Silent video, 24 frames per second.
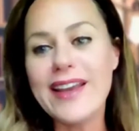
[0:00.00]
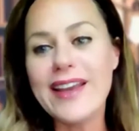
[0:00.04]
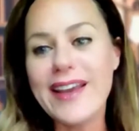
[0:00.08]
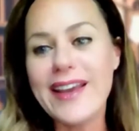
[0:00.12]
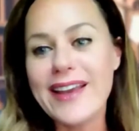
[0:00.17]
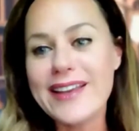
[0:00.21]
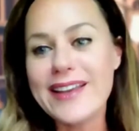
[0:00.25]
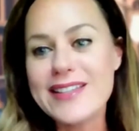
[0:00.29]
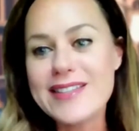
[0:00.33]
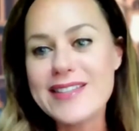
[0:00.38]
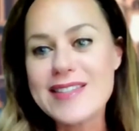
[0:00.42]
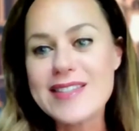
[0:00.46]

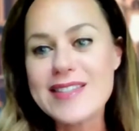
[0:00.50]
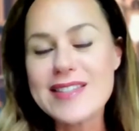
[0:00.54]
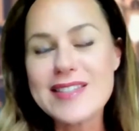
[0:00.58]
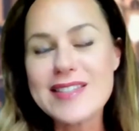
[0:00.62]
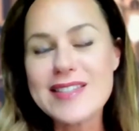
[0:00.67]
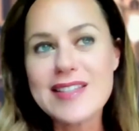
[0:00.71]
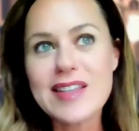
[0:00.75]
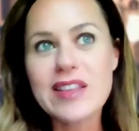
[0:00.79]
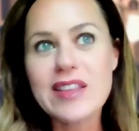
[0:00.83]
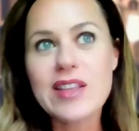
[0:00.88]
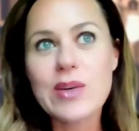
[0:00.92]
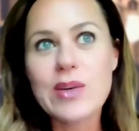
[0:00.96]
is
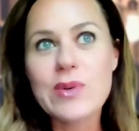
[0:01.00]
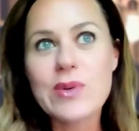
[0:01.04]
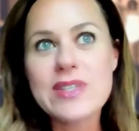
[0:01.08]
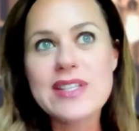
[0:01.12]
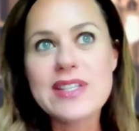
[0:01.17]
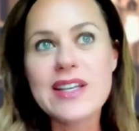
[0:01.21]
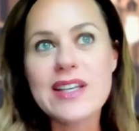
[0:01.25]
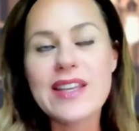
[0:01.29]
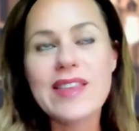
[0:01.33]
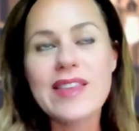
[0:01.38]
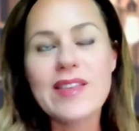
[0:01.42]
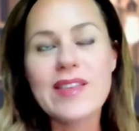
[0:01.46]

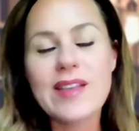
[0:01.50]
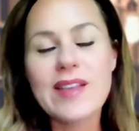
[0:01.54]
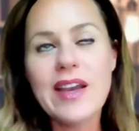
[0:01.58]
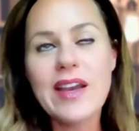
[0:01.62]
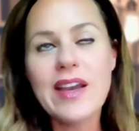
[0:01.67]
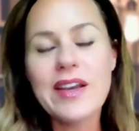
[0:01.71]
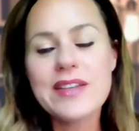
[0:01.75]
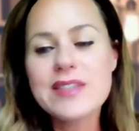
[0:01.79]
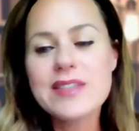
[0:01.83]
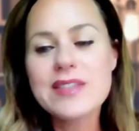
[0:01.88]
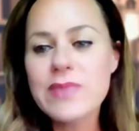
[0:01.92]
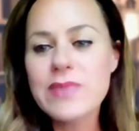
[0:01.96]

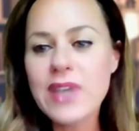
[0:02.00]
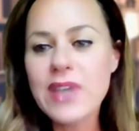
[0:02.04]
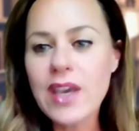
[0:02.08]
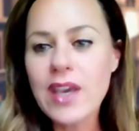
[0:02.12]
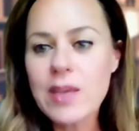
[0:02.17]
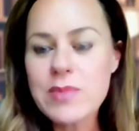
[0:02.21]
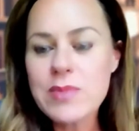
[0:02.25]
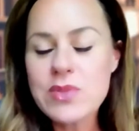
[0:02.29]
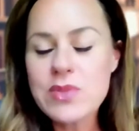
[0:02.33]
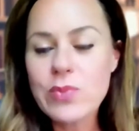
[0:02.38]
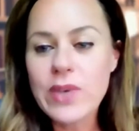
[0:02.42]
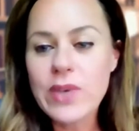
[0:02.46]

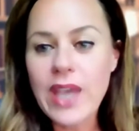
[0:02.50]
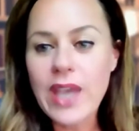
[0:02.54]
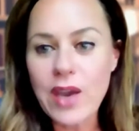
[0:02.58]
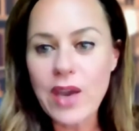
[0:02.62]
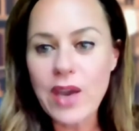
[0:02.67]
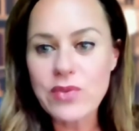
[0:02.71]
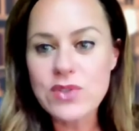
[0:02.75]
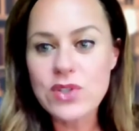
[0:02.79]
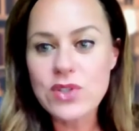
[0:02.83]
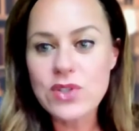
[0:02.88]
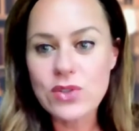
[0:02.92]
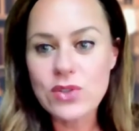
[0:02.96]
sometimes we have
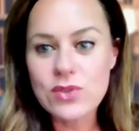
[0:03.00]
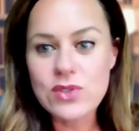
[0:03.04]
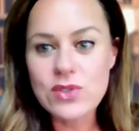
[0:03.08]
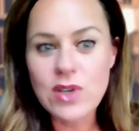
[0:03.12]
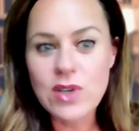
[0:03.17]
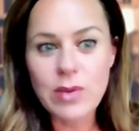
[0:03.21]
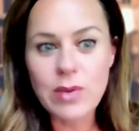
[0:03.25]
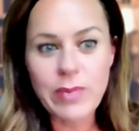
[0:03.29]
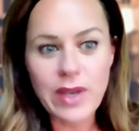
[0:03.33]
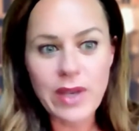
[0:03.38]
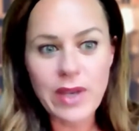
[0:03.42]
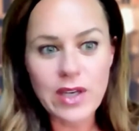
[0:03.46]
to use
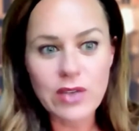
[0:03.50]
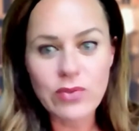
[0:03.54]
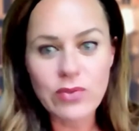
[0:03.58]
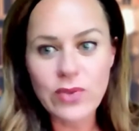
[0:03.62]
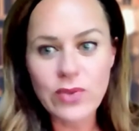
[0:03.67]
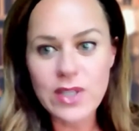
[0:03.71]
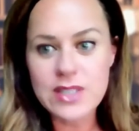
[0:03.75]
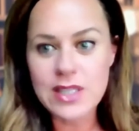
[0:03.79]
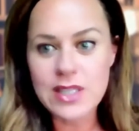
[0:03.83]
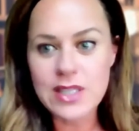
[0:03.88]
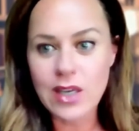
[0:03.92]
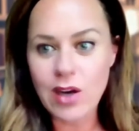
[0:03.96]
our
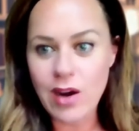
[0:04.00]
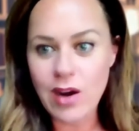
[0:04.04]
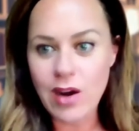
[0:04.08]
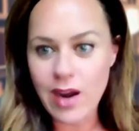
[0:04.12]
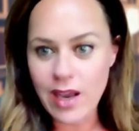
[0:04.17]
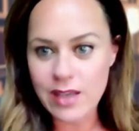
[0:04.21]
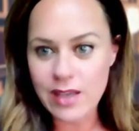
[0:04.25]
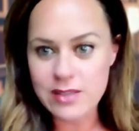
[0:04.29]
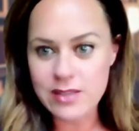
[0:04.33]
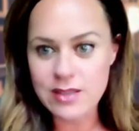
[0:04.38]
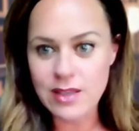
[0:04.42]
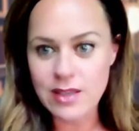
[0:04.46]
benefits and our
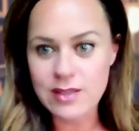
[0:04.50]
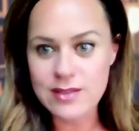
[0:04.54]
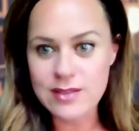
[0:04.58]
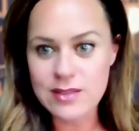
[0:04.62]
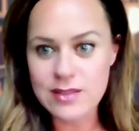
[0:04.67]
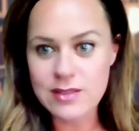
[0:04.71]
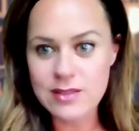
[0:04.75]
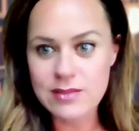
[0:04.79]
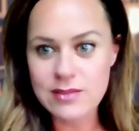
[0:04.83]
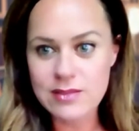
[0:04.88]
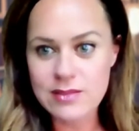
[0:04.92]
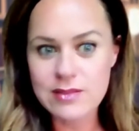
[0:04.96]

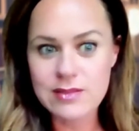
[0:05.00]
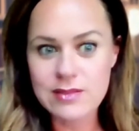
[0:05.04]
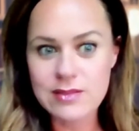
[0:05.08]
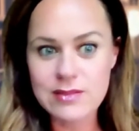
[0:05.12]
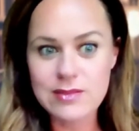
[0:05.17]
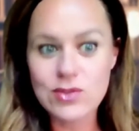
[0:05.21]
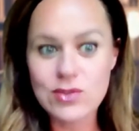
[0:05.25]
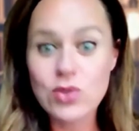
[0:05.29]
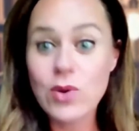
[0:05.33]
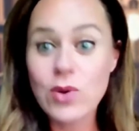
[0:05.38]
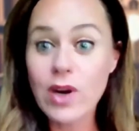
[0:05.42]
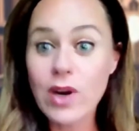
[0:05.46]
assets
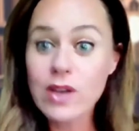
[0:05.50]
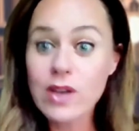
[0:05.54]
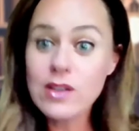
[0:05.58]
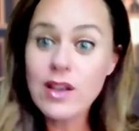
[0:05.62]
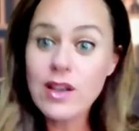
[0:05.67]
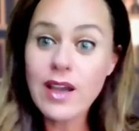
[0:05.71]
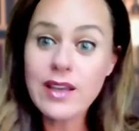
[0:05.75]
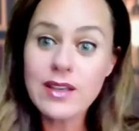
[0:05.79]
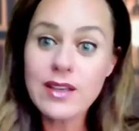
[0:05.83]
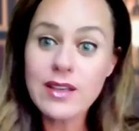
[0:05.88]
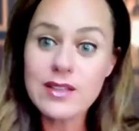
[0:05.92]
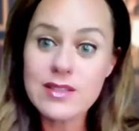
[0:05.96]
to our
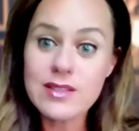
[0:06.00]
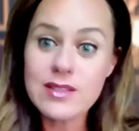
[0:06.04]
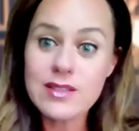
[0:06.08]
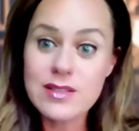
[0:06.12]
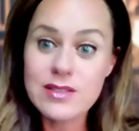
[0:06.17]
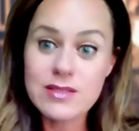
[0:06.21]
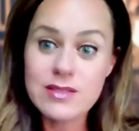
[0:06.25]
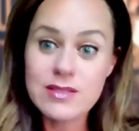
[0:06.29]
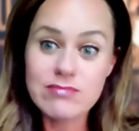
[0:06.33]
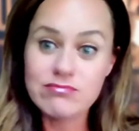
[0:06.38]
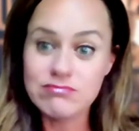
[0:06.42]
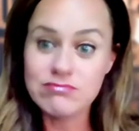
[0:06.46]

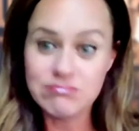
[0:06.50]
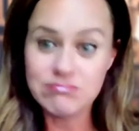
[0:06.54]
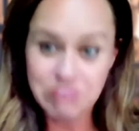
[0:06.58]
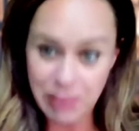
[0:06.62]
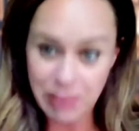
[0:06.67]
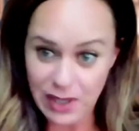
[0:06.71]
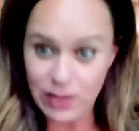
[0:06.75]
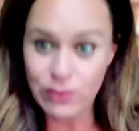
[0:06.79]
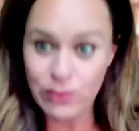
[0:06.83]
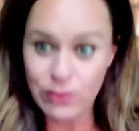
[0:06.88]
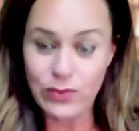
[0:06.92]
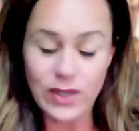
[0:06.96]
clients'
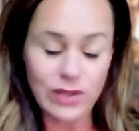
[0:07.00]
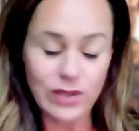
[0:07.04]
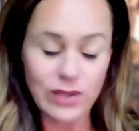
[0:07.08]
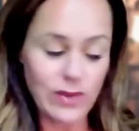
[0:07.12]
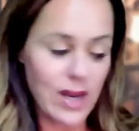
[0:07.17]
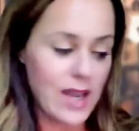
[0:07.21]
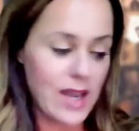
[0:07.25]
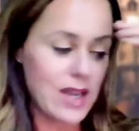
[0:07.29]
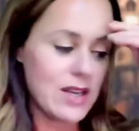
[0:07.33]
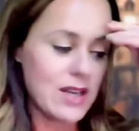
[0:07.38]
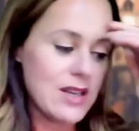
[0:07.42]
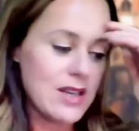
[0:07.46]
benefit,
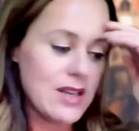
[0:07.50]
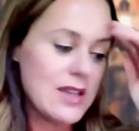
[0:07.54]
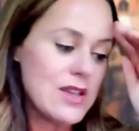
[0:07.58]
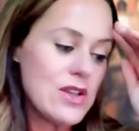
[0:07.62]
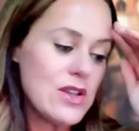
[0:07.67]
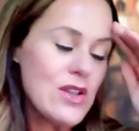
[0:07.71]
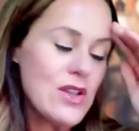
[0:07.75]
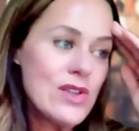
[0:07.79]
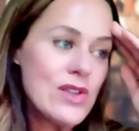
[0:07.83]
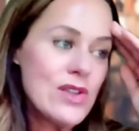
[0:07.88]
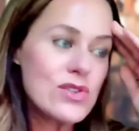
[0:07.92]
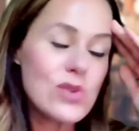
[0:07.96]
right?
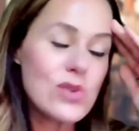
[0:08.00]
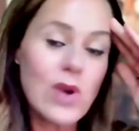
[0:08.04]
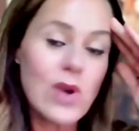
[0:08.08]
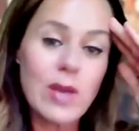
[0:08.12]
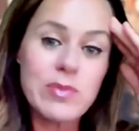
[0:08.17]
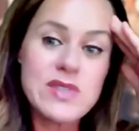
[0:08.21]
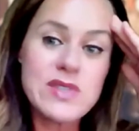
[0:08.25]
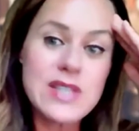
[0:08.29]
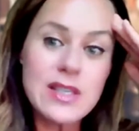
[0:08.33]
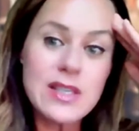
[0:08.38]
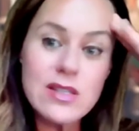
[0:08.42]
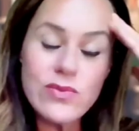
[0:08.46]
So I'm
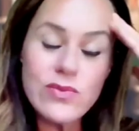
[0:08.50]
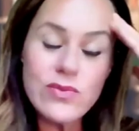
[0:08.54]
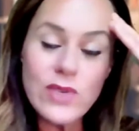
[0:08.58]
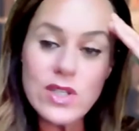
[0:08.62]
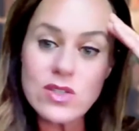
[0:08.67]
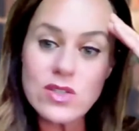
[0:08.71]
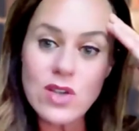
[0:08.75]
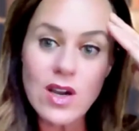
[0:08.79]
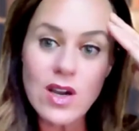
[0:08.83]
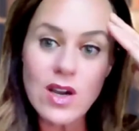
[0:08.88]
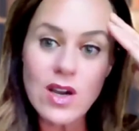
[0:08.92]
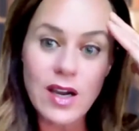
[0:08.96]
6 feet
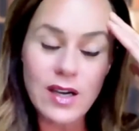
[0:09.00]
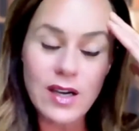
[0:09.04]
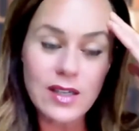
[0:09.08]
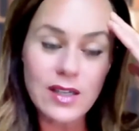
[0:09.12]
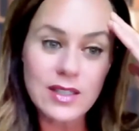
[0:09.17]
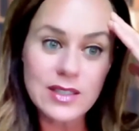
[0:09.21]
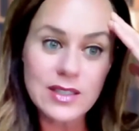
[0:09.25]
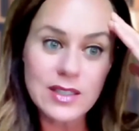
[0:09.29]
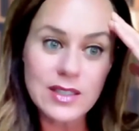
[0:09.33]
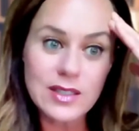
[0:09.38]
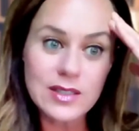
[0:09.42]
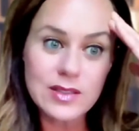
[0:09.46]

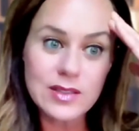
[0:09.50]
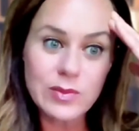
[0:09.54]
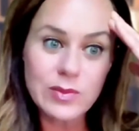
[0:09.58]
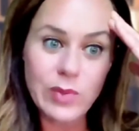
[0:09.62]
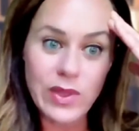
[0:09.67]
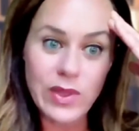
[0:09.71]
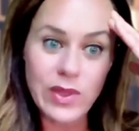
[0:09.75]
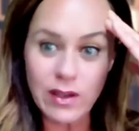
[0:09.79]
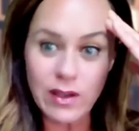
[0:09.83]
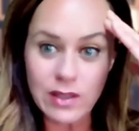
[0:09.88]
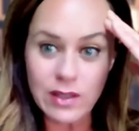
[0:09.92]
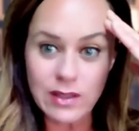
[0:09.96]
tall
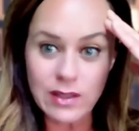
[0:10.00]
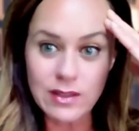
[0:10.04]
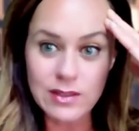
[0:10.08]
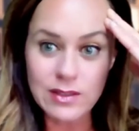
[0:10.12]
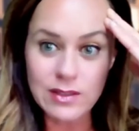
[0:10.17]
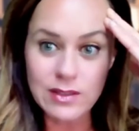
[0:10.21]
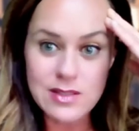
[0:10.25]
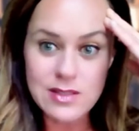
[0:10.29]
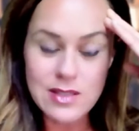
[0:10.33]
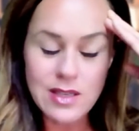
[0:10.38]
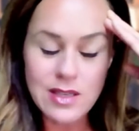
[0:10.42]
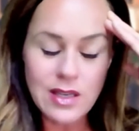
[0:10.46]
without
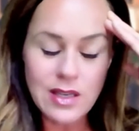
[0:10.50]
heels.